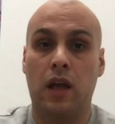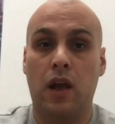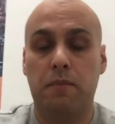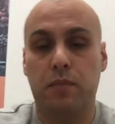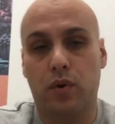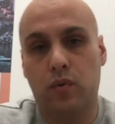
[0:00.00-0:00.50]

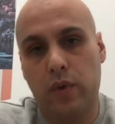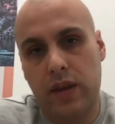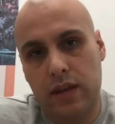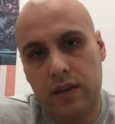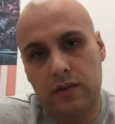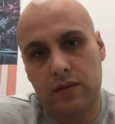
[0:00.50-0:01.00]
but
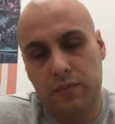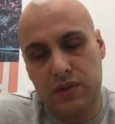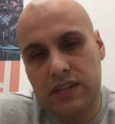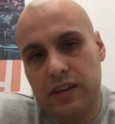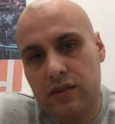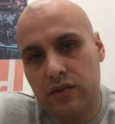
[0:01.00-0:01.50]
the
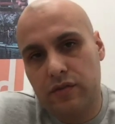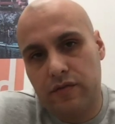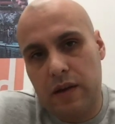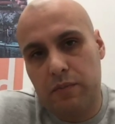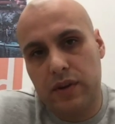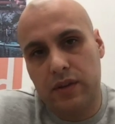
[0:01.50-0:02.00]
material, the
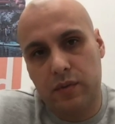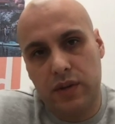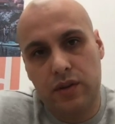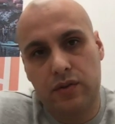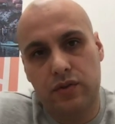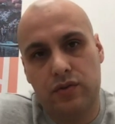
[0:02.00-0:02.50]
fabric that we
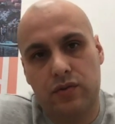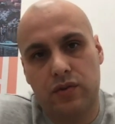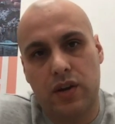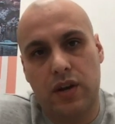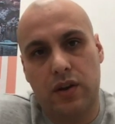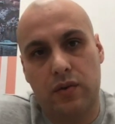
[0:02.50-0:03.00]
use
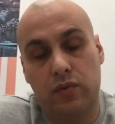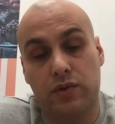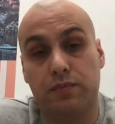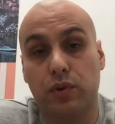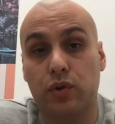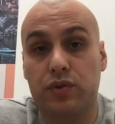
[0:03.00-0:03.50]
was
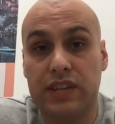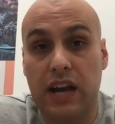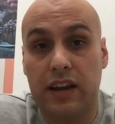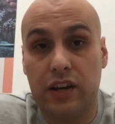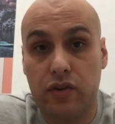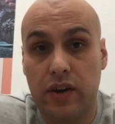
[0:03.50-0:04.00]
Blue
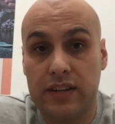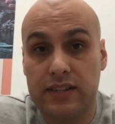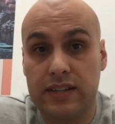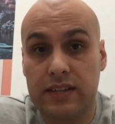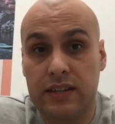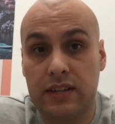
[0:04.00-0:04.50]
Sign
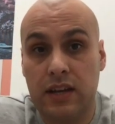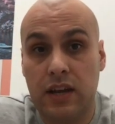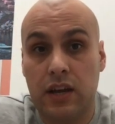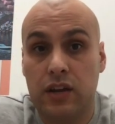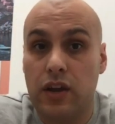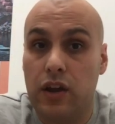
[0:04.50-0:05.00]
accredited.
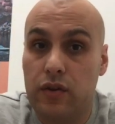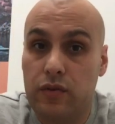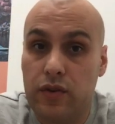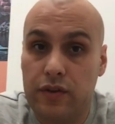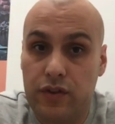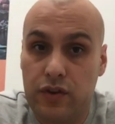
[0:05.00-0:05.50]
Now,
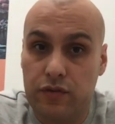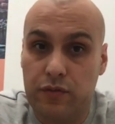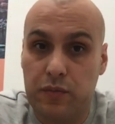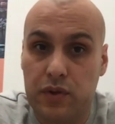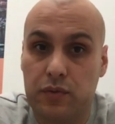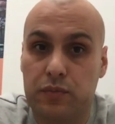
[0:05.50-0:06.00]
if you're not
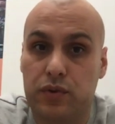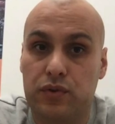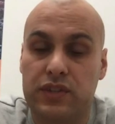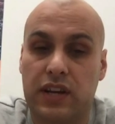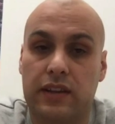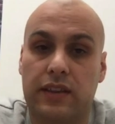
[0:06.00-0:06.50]
familiar with Blue
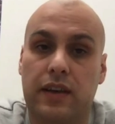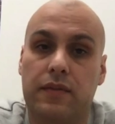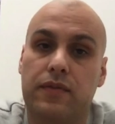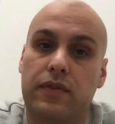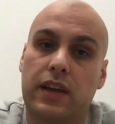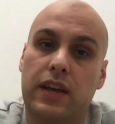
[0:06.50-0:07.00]
Sign, that
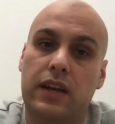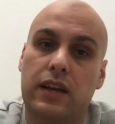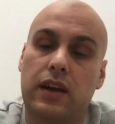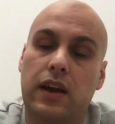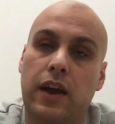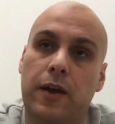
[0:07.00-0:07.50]
they
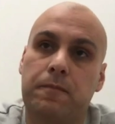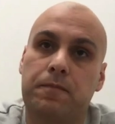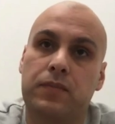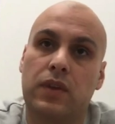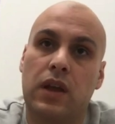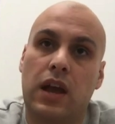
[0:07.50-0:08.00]

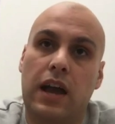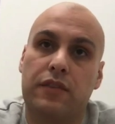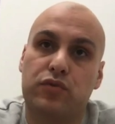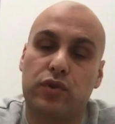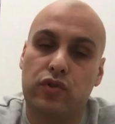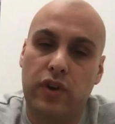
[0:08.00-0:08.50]
have
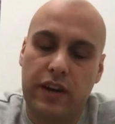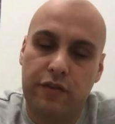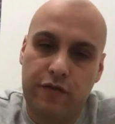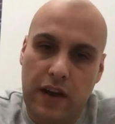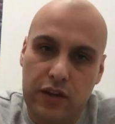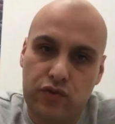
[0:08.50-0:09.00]
to accredit
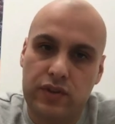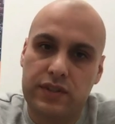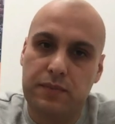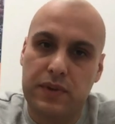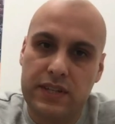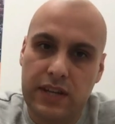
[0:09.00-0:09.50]
factories
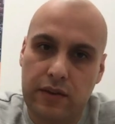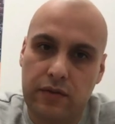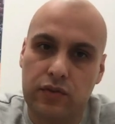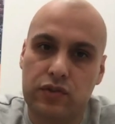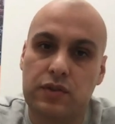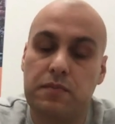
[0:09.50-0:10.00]
and
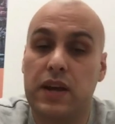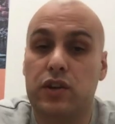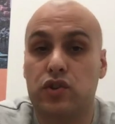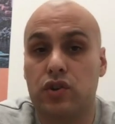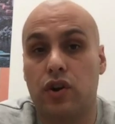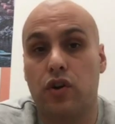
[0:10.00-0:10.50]
materials to make
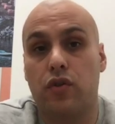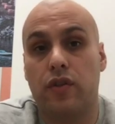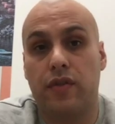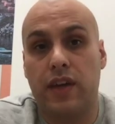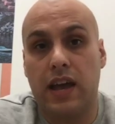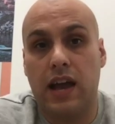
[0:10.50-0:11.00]
sure
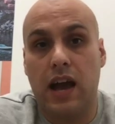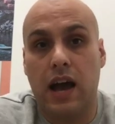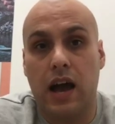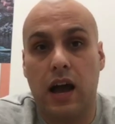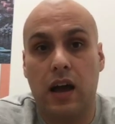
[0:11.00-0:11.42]
that they are